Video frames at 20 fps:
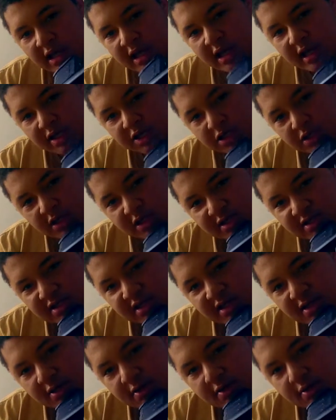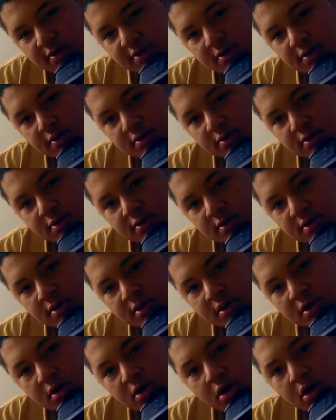And as you can see,
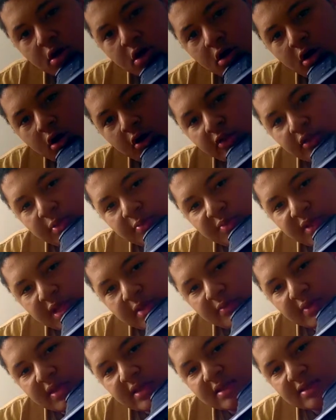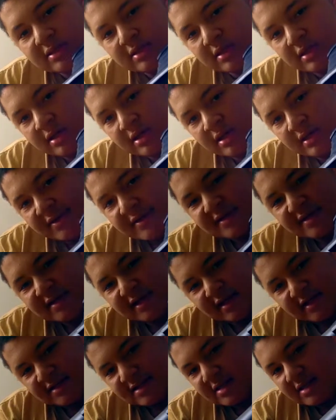all the BBs
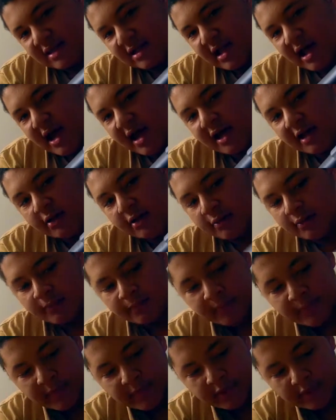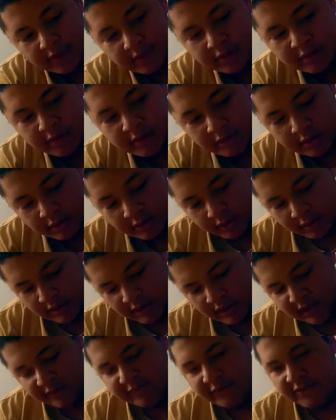just slide.
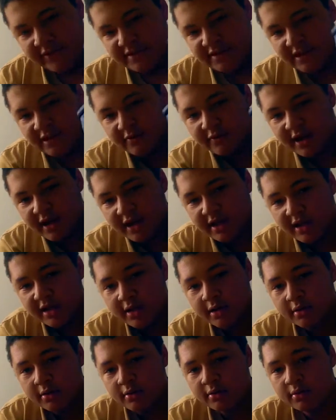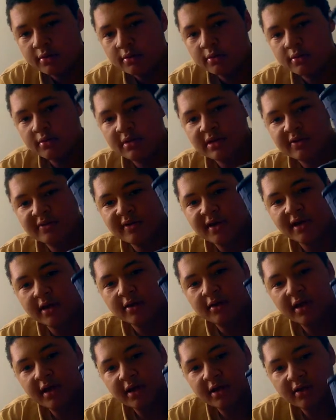If you can see right here, there's like a
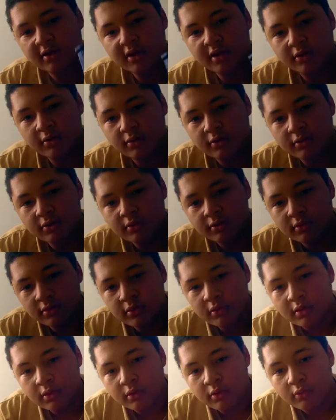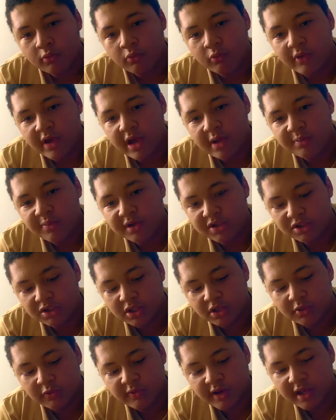little ramp or
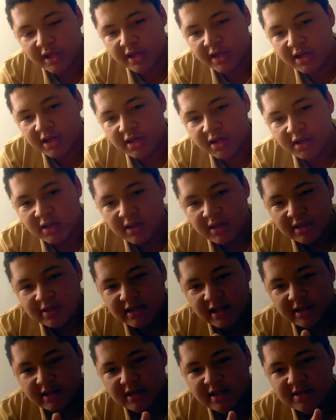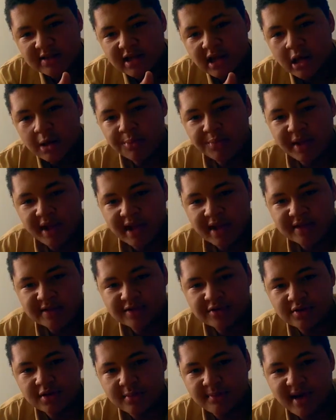so right here that leads up
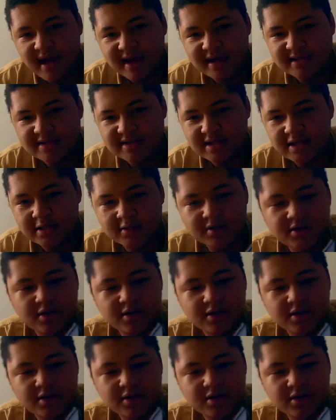into the magazine.